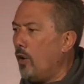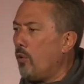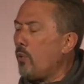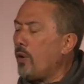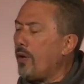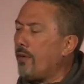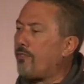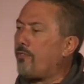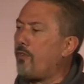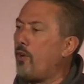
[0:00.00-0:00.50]

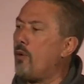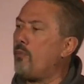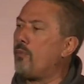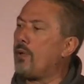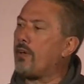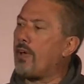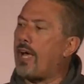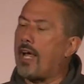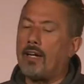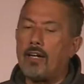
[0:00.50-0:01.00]
We are
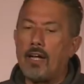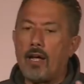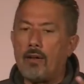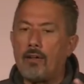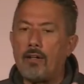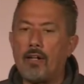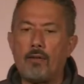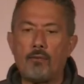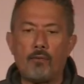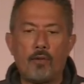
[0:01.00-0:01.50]
firmly,
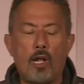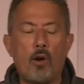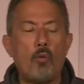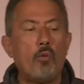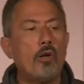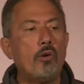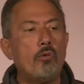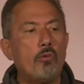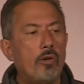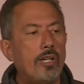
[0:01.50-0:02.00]
and no
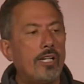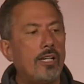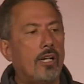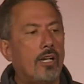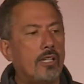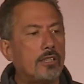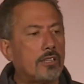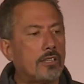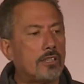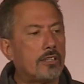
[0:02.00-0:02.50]
one
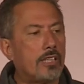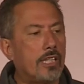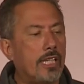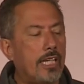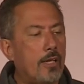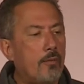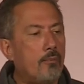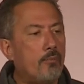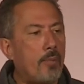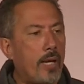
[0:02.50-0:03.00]
realizes the
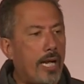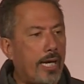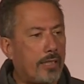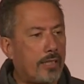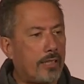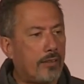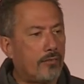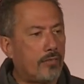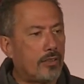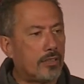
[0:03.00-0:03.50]

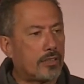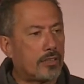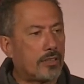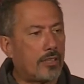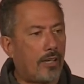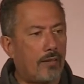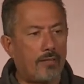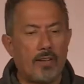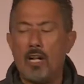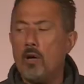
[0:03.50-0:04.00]
impact of this
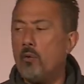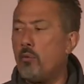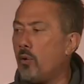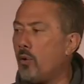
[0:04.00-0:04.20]
stuff.